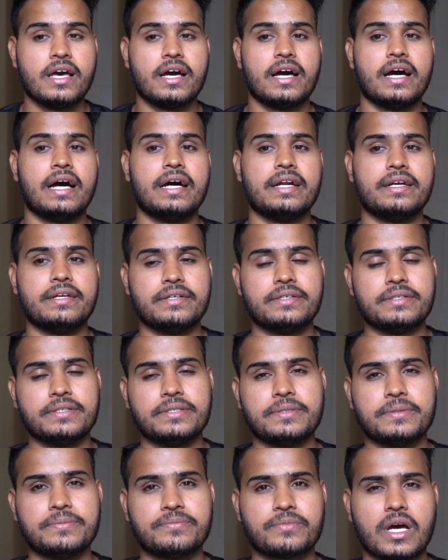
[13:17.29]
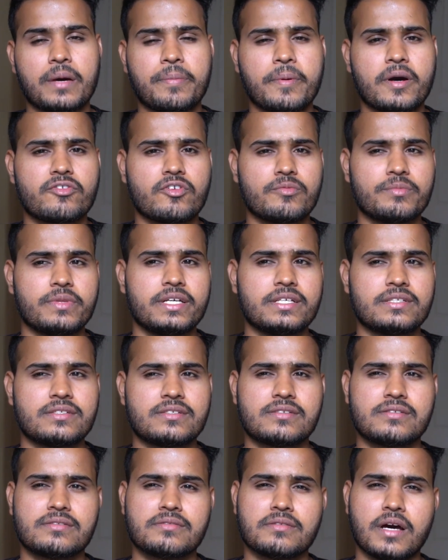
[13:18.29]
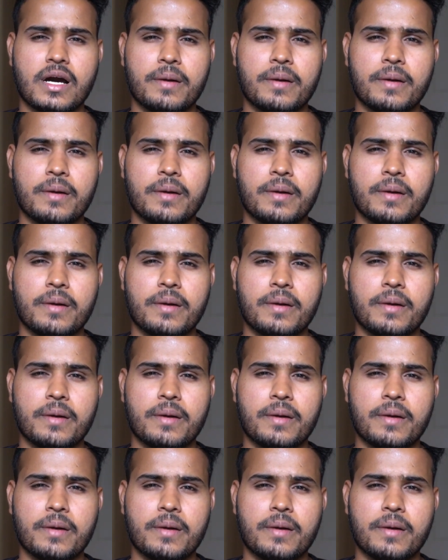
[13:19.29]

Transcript: And apart from this,